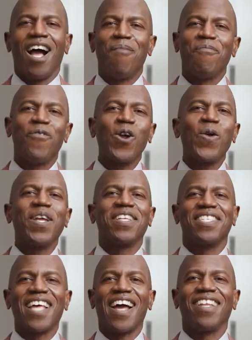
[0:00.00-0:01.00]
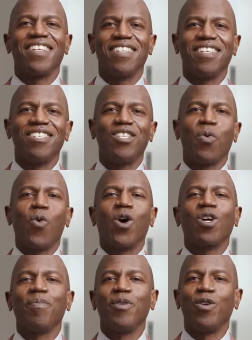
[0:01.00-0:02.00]
I'm very excited to
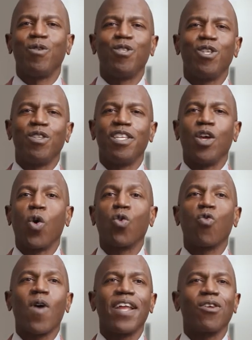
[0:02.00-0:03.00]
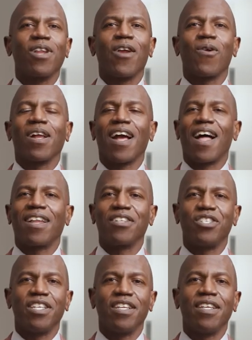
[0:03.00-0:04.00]
welcome you to the
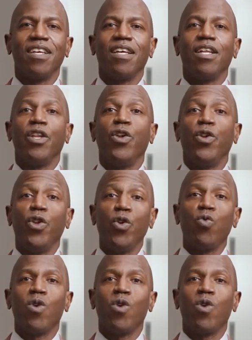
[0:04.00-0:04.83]
otorhinolaryngology new